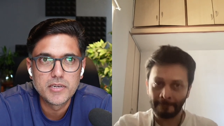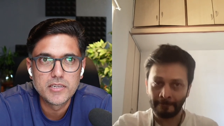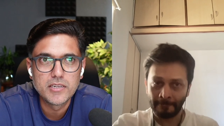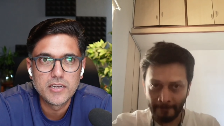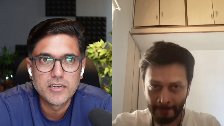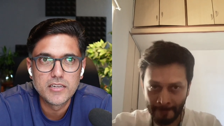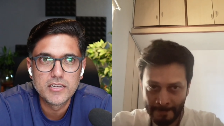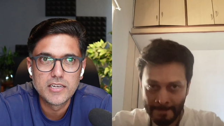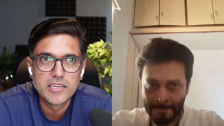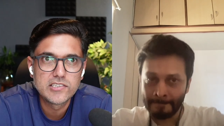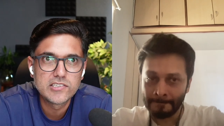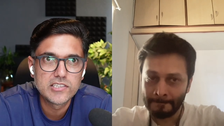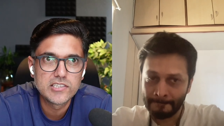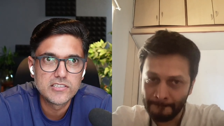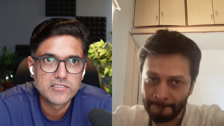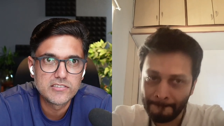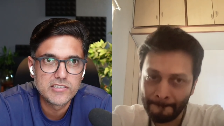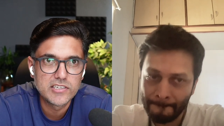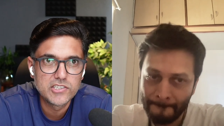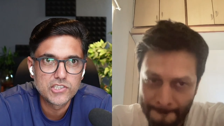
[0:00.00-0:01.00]
Speaker 1: let's say the mm.
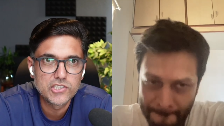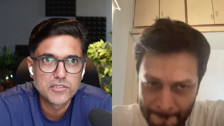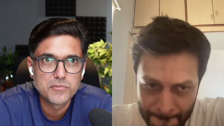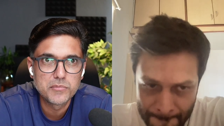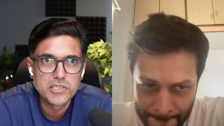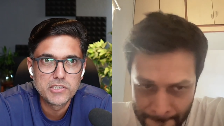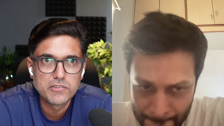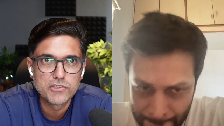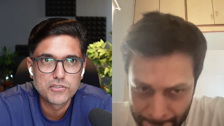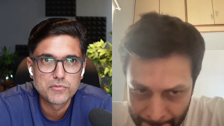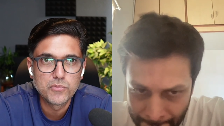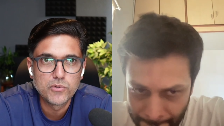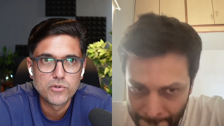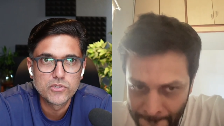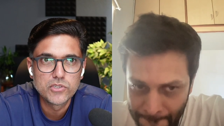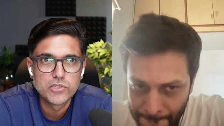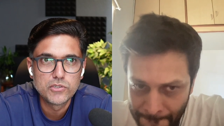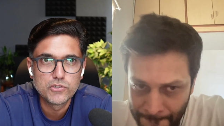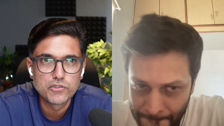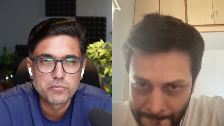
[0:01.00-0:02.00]
traditional media is more
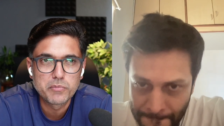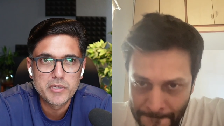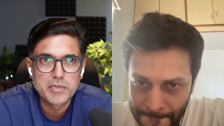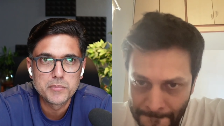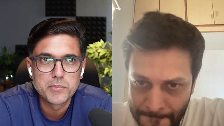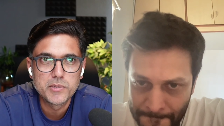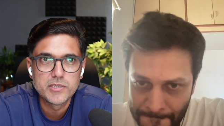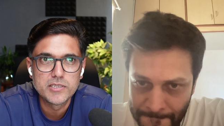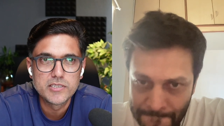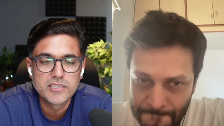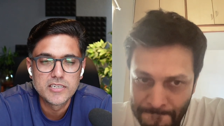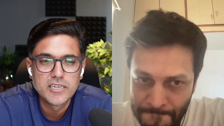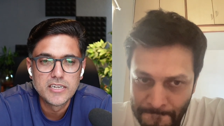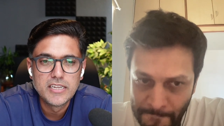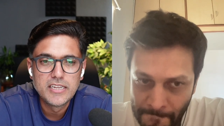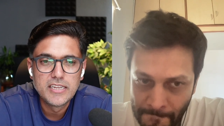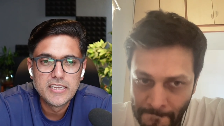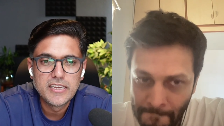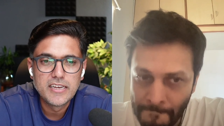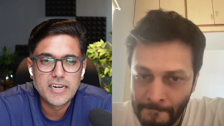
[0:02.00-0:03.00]
newspaper
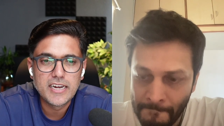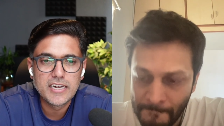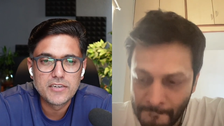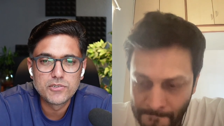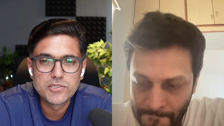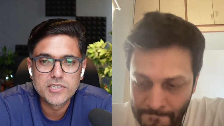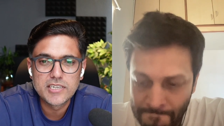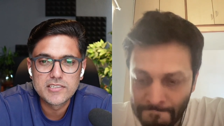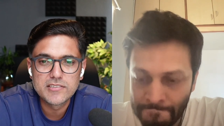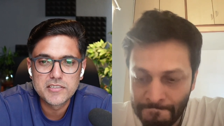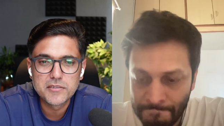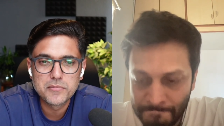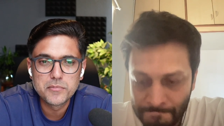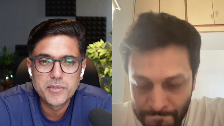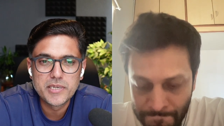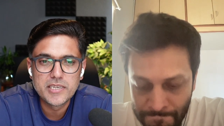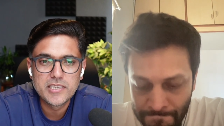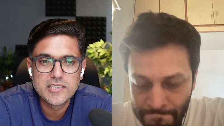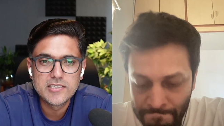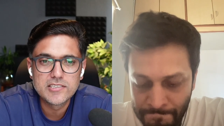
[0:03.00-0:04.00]
advertising
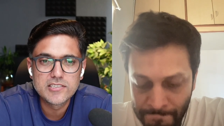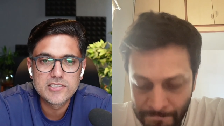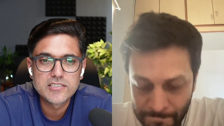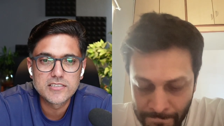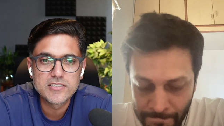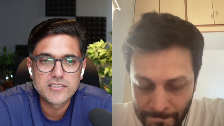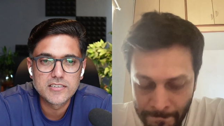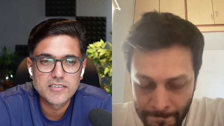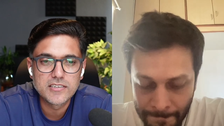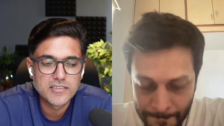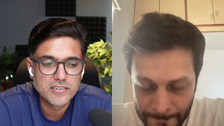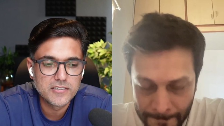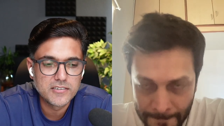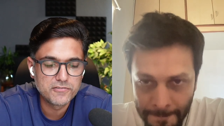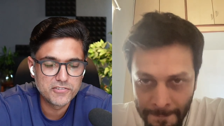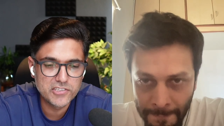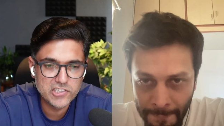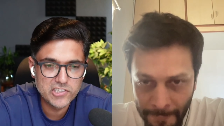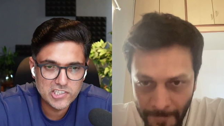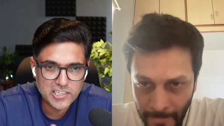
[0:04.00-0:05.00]
based uh,
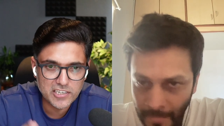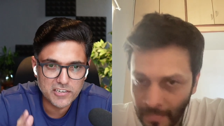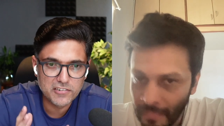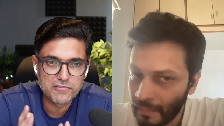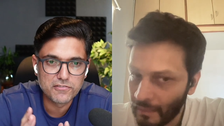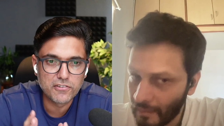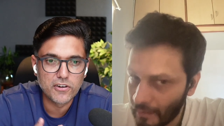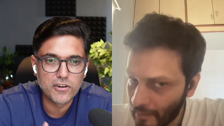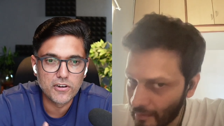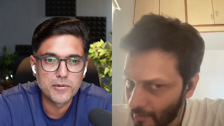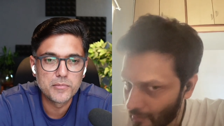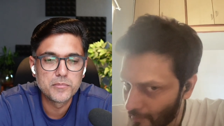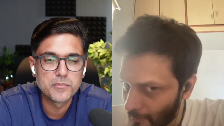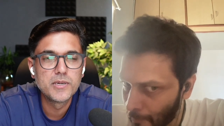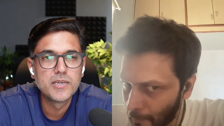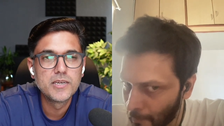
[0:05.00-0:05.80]
physical form